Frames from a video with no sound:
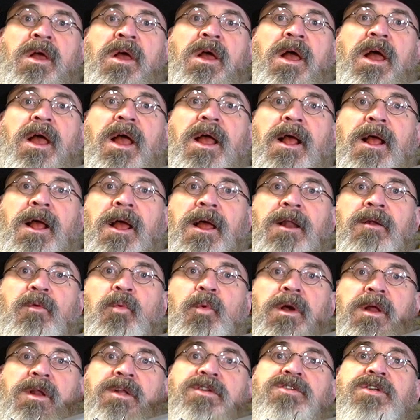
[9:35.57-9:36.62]
and
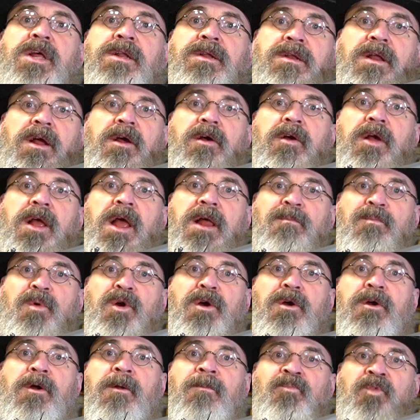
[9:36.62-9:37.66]
we're going to send it to Eric
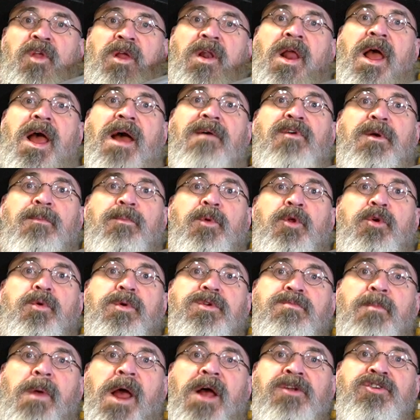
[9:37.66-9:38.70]
Kettenburg and have him do
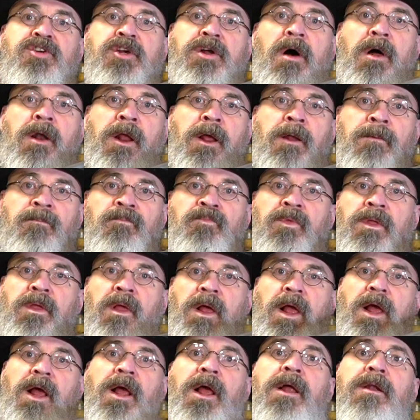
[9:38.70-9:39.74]
his magic on it.
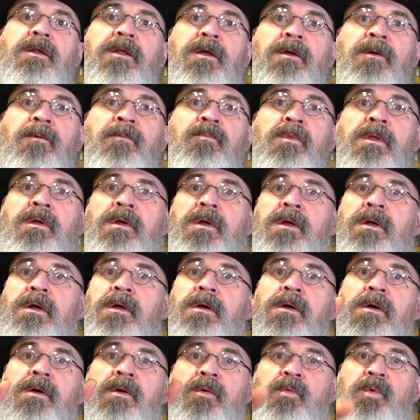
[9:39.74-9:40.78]
And
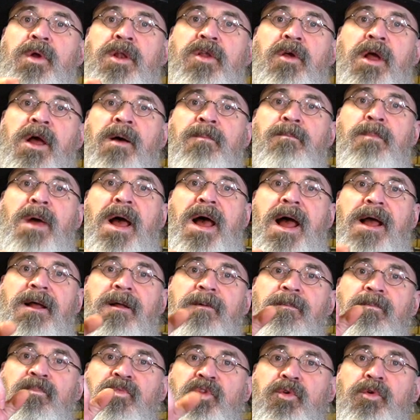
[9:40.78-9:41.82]
when you come back,
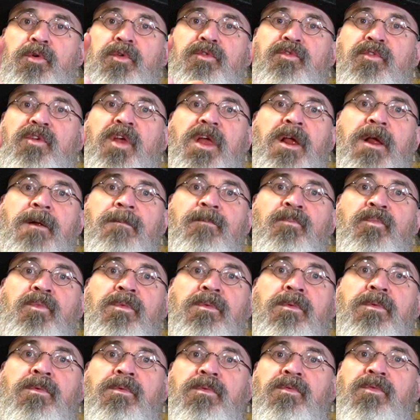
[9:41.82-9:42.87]
you'll see
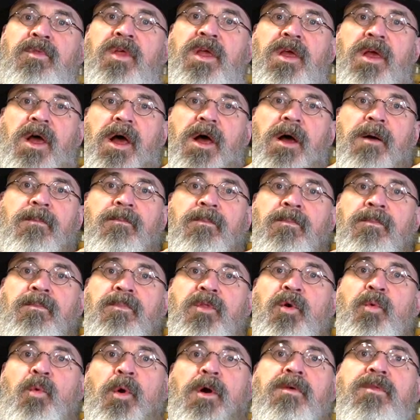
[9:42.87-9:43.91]
the
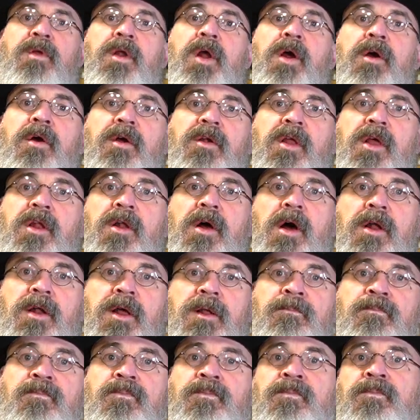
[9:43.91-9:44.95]
work that Eric did on it.
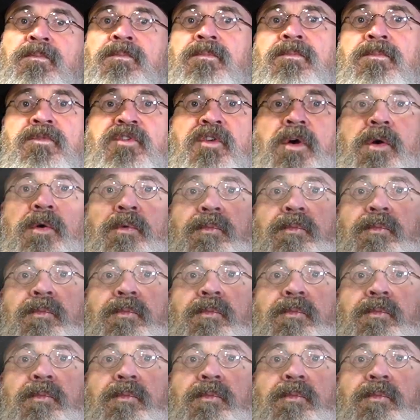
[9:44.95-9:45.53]
So